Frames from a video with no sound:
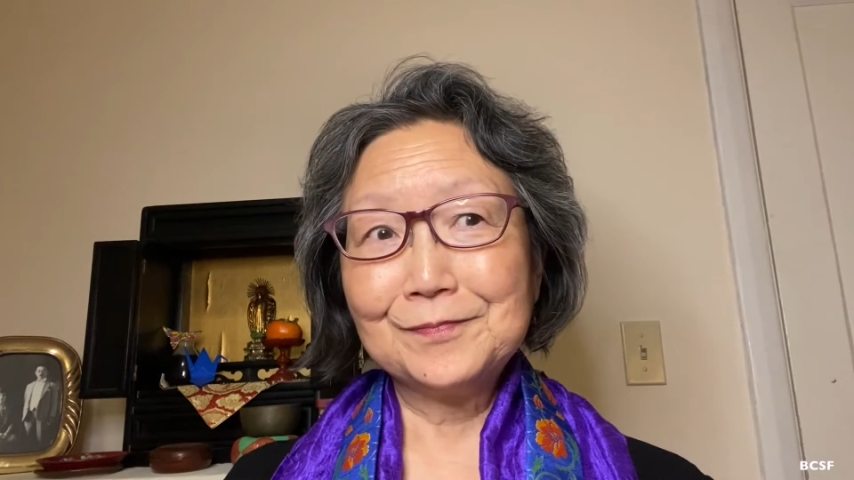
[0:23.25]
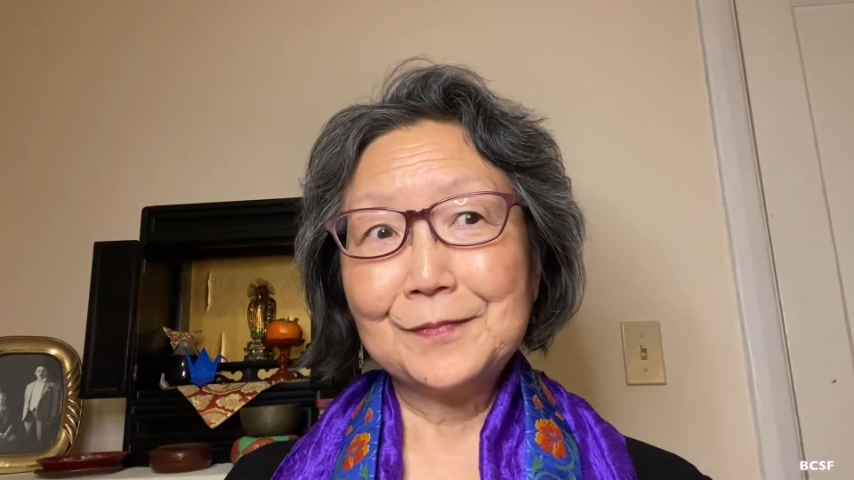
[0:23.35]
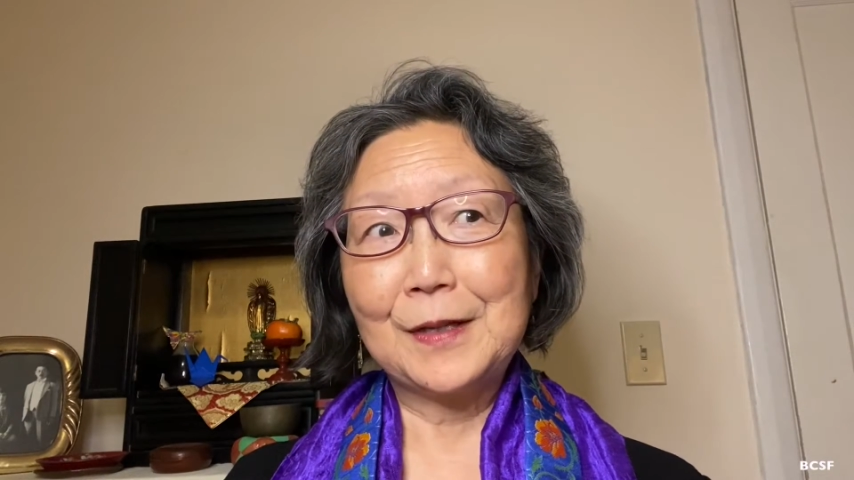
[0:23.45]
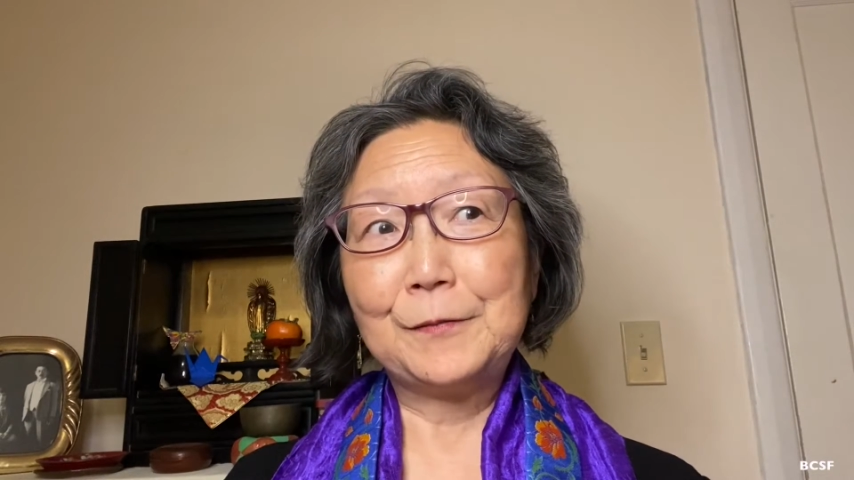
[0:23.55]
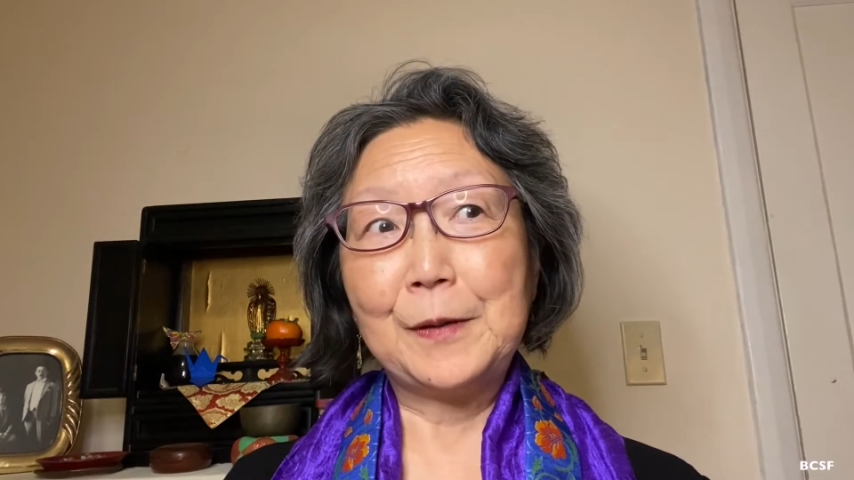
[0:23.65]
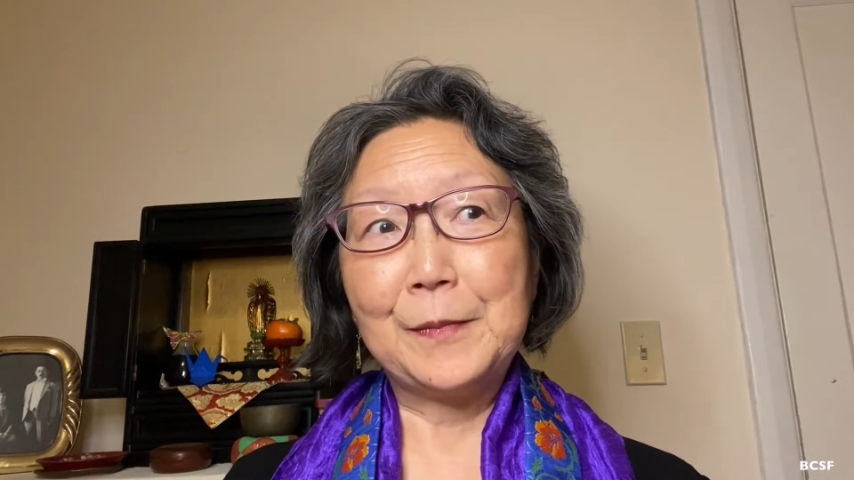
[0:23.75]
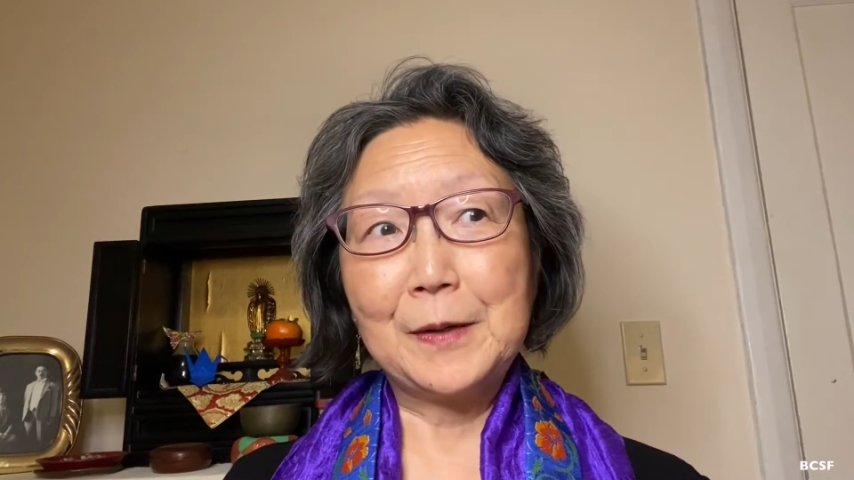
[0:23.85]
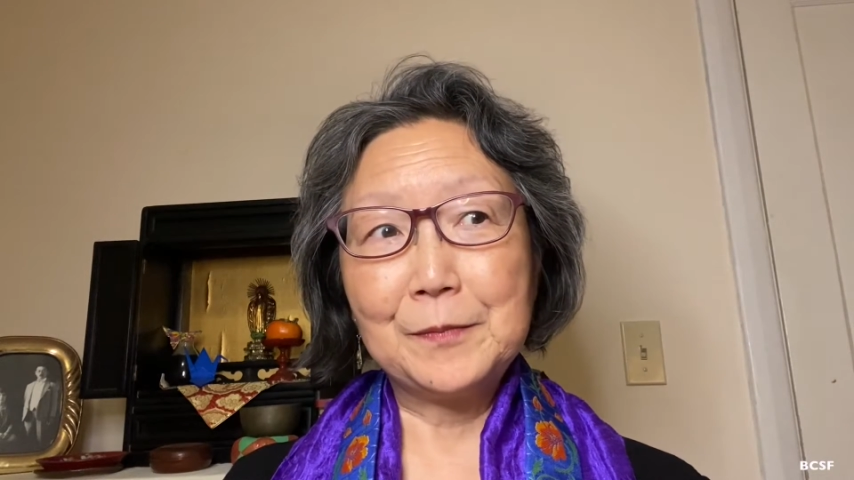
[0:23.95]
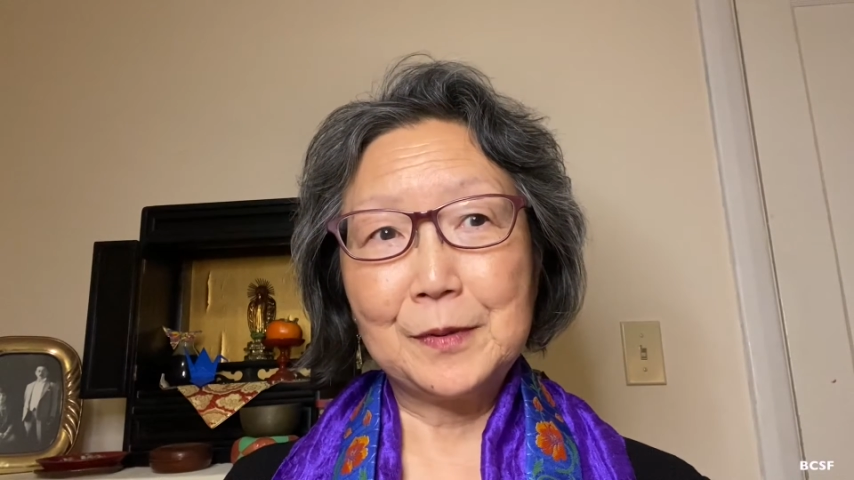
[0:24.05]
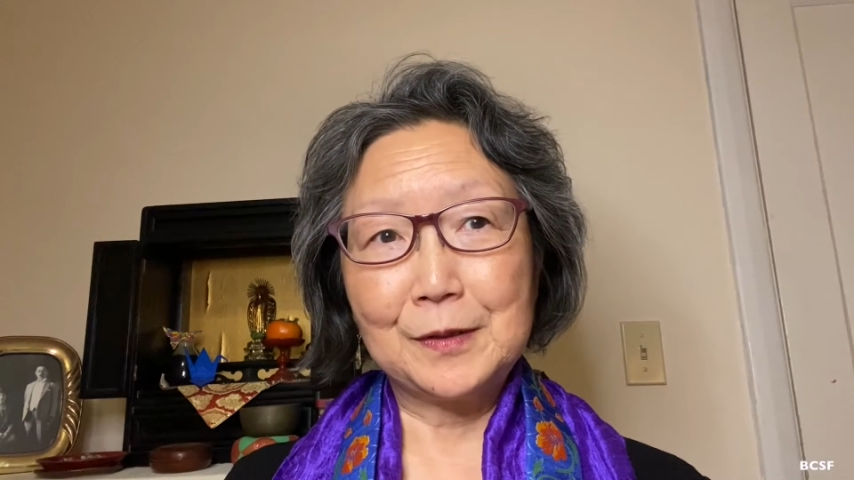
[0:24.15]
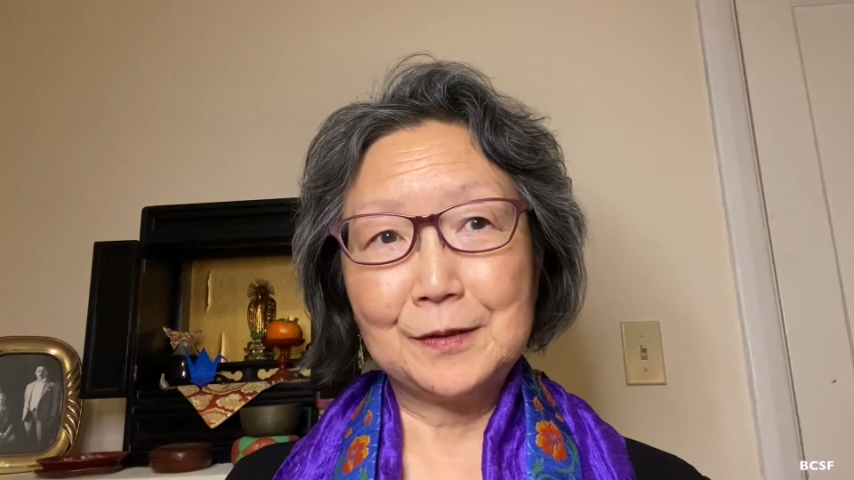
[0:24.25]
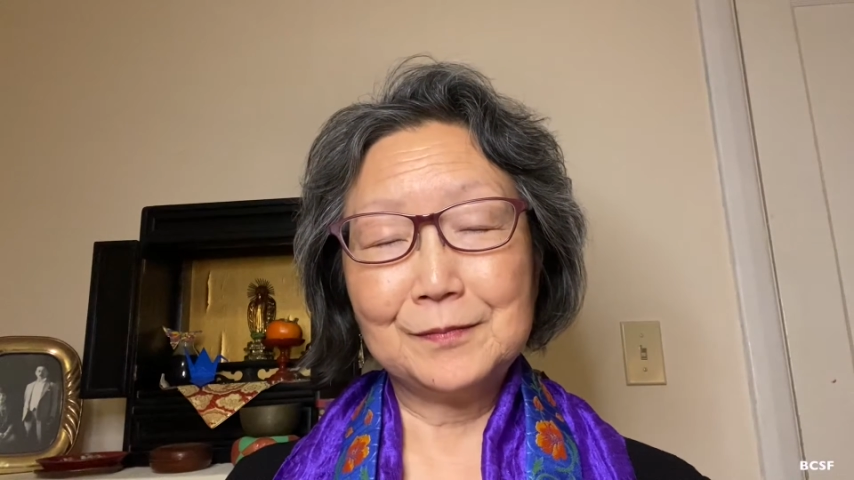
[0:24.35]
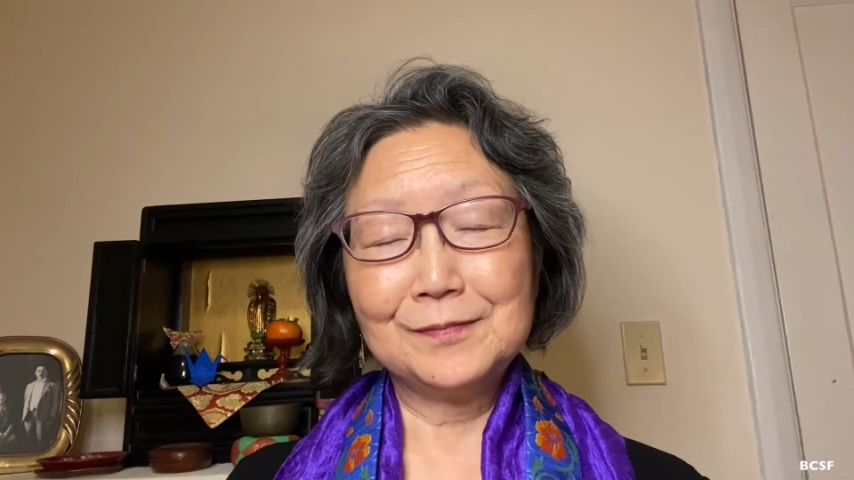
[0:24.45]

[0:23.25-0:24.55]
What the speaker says: and remember